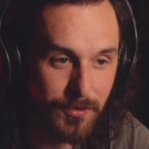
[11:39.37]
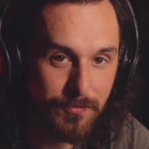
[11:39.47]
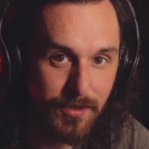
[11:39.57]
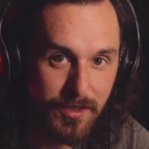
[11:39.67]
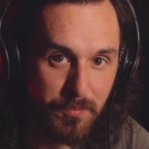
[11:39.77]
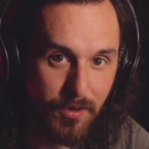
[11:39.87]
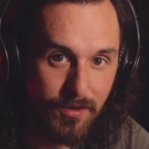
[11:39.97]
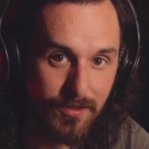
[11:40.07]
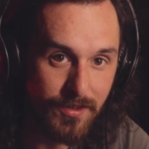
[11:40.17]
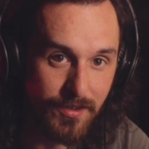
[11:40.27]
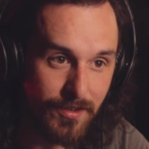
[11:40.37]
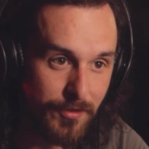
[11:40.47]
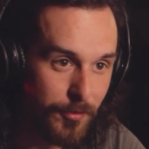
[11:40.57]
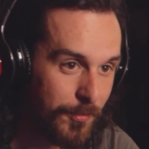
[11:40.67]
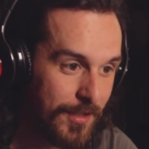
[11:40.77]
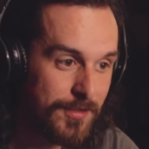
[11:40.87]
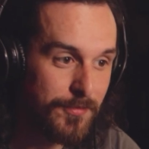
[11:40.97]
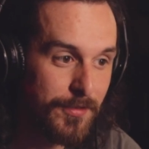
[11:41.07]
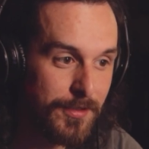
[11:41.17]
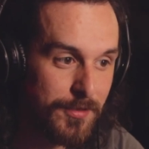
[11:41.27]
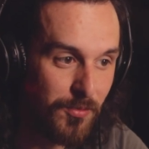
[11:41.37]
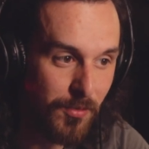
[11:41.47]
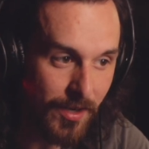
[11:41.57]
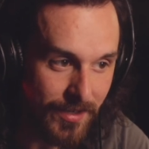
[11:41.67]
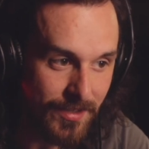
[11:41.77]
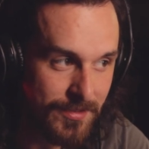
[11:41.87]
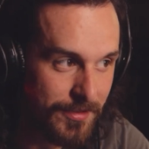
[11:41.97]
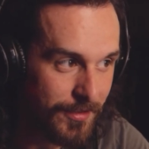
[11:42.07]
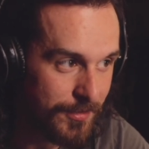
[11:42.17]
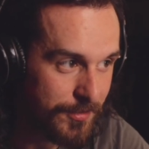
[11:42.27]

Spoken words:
nerve-wracking part, and the rest of it is way easier.